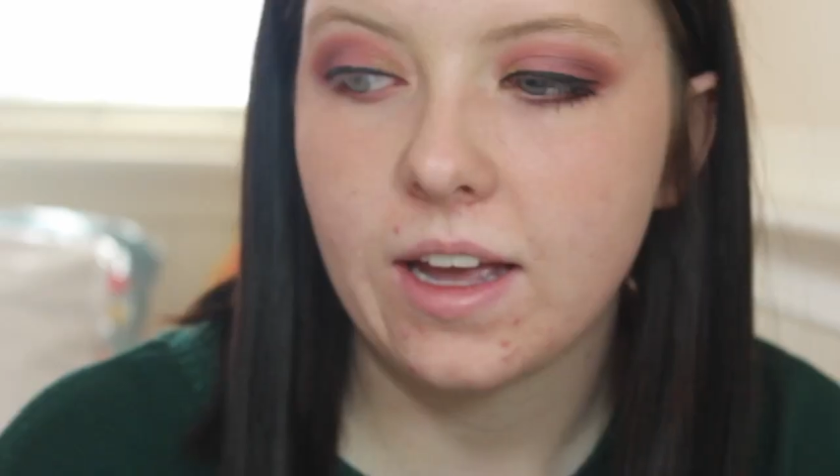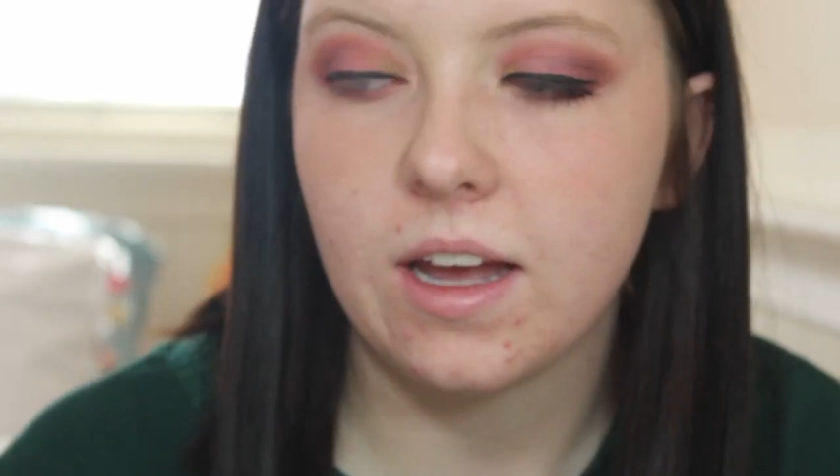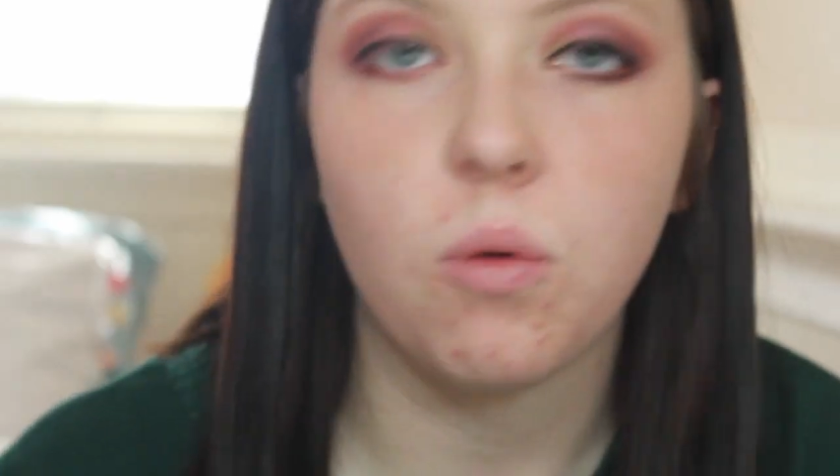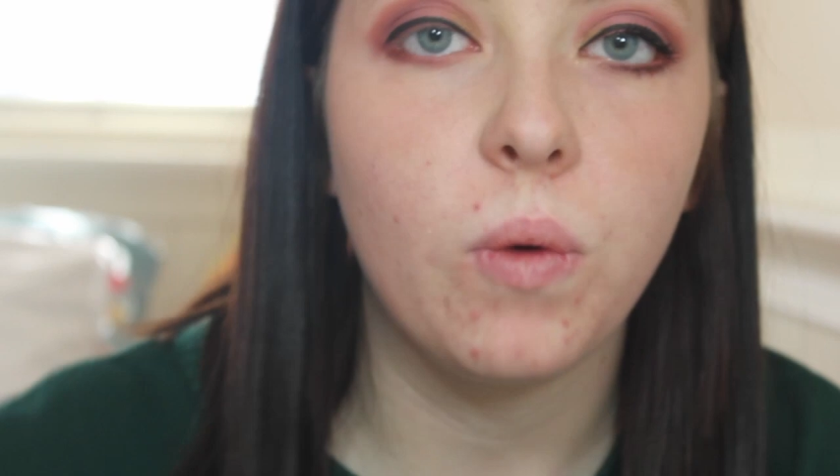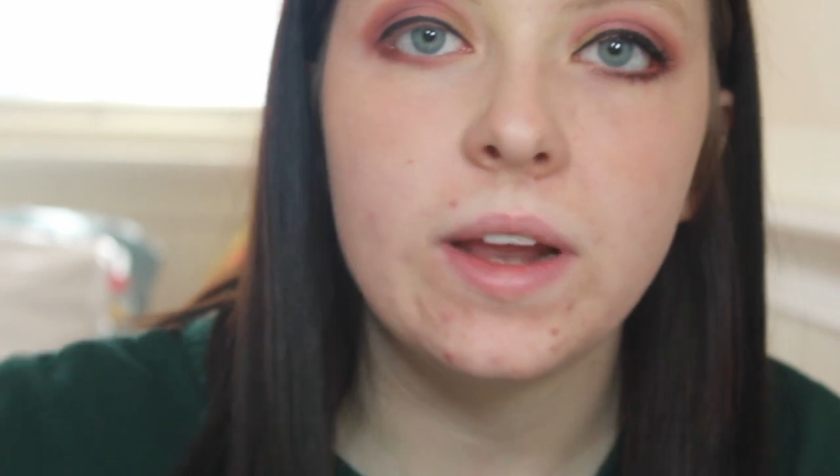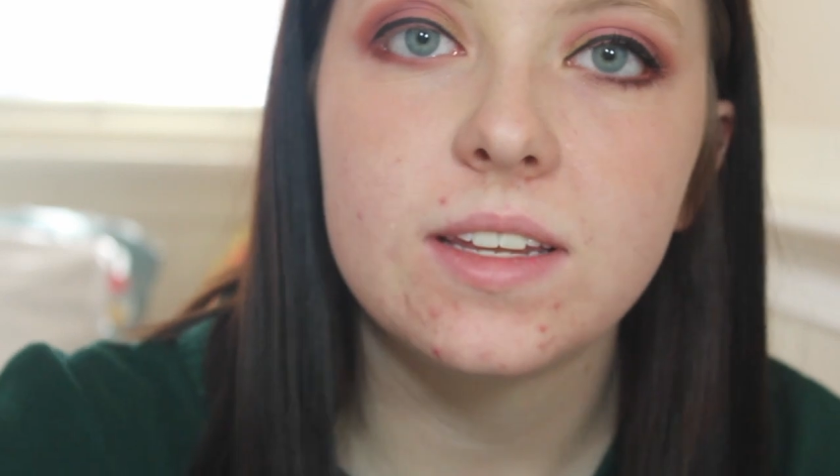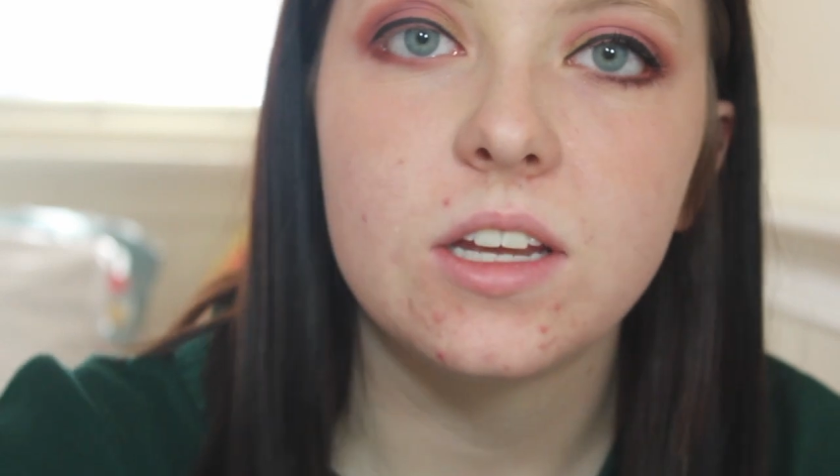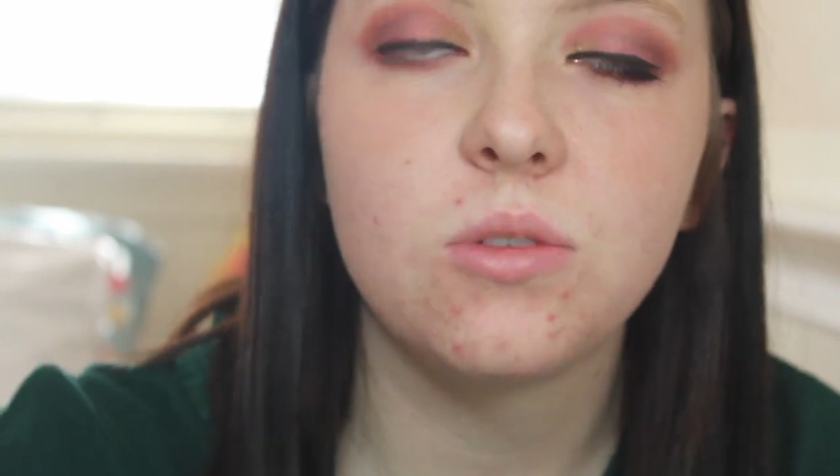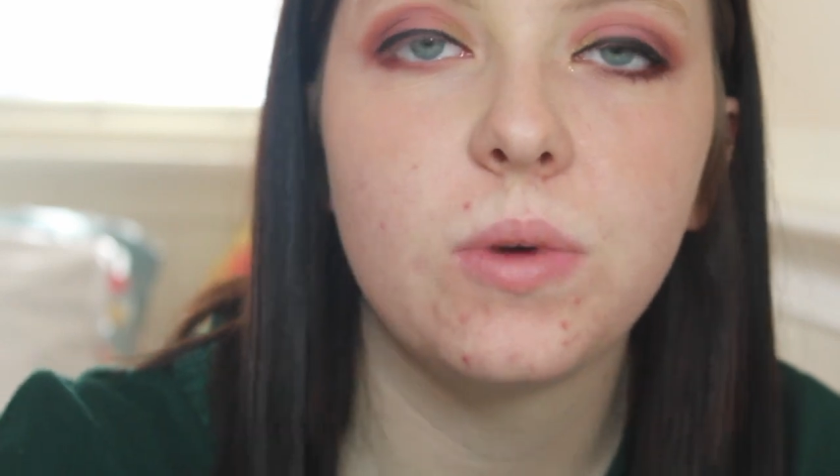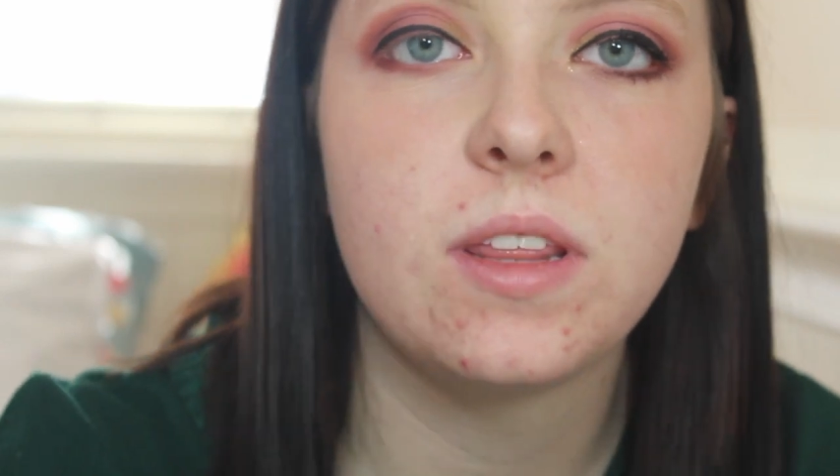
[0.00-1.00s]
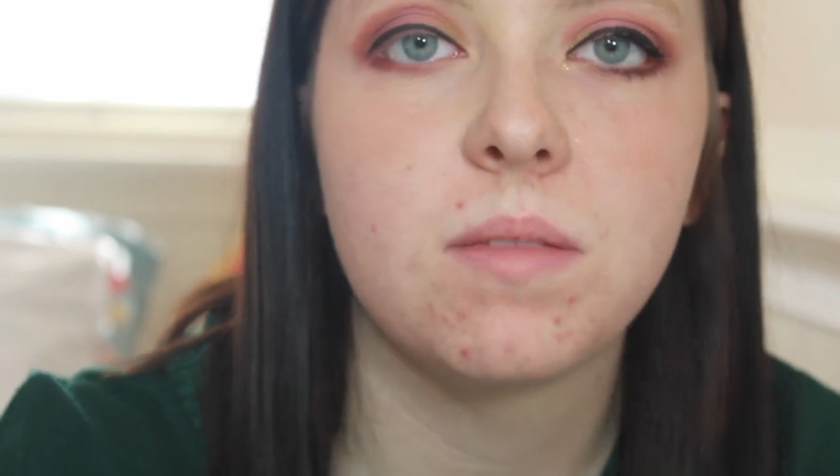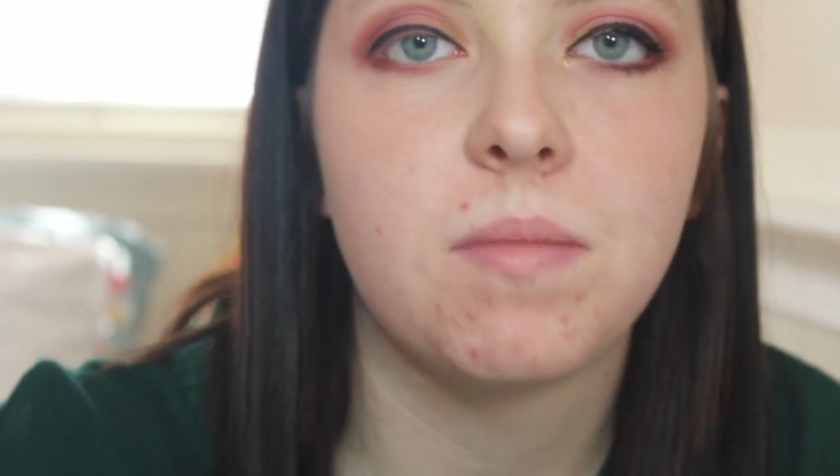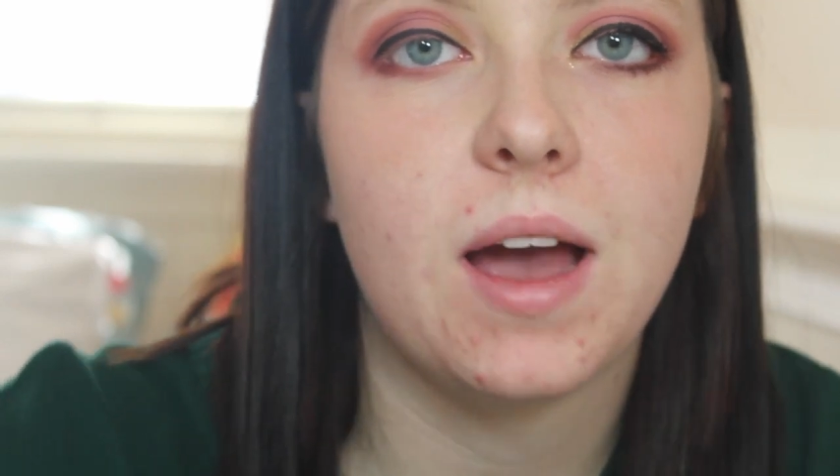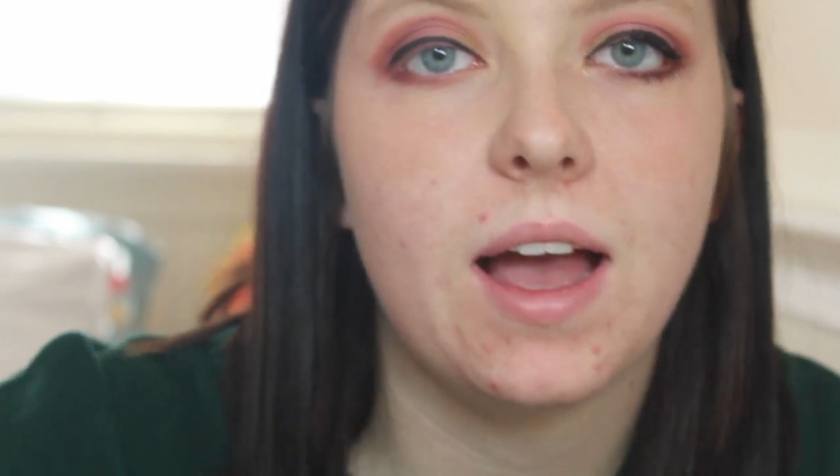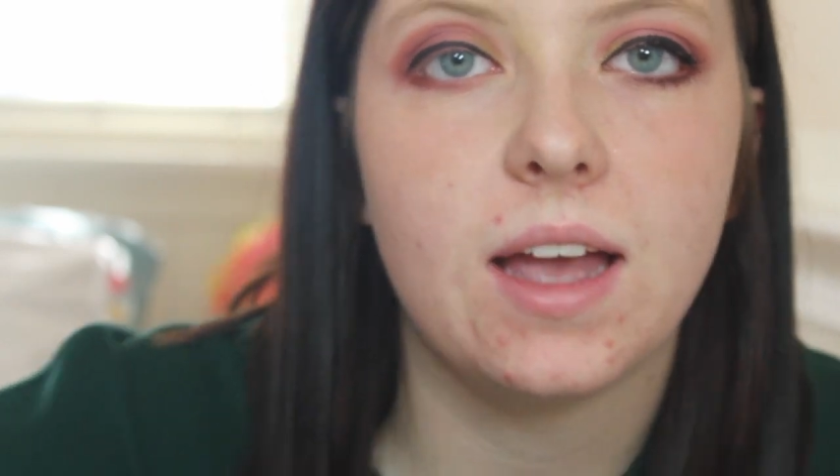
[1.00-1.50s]
I went in with
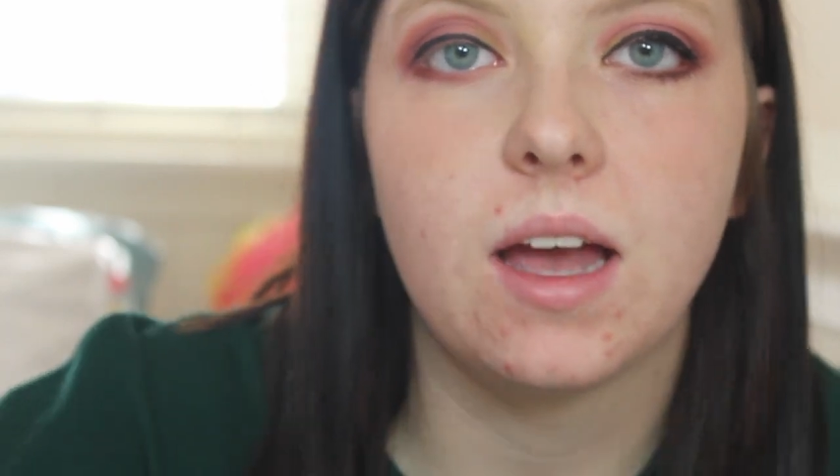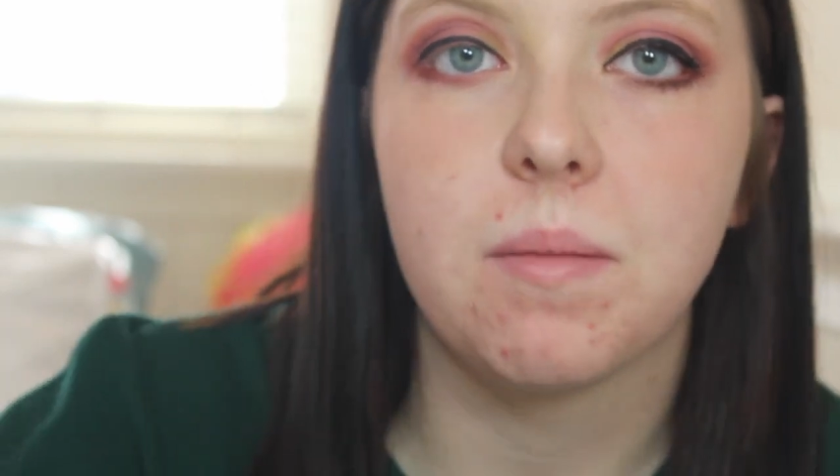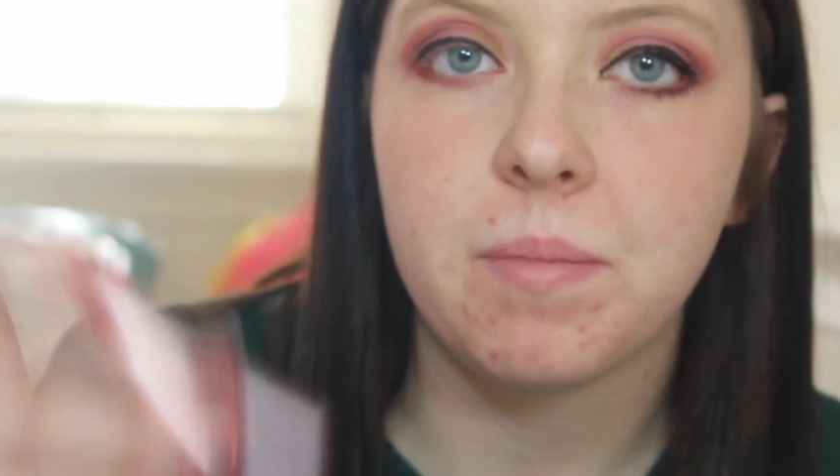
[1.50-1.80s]
my